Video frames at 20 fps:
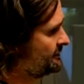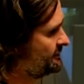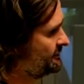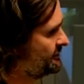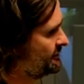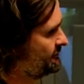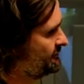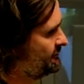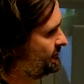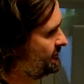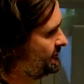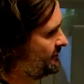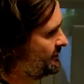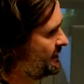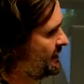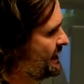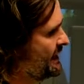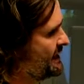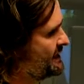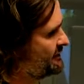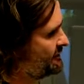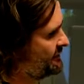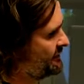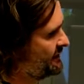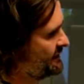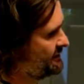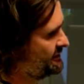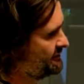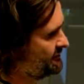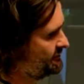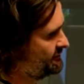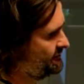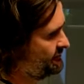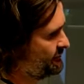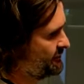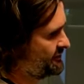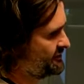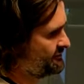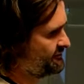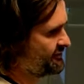the layer
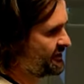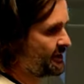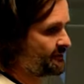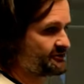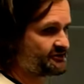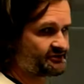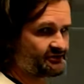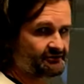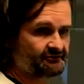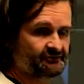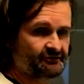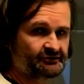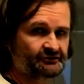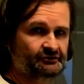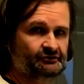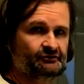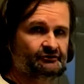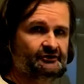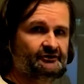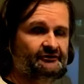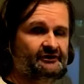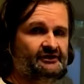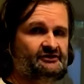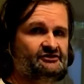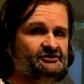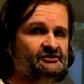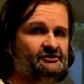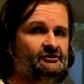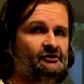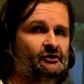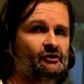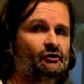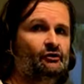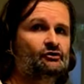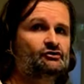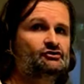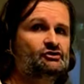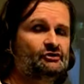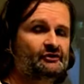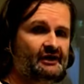with the fibers in the vertical direction
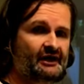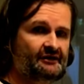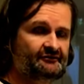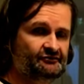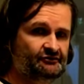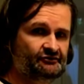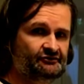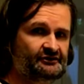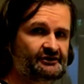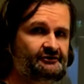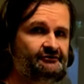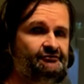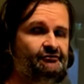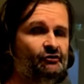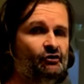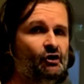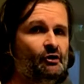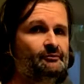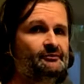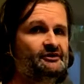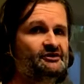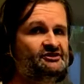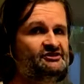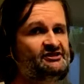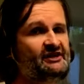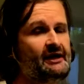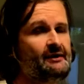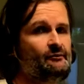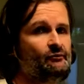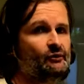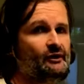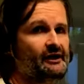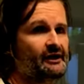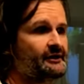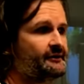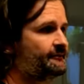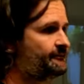also have to deform the same way.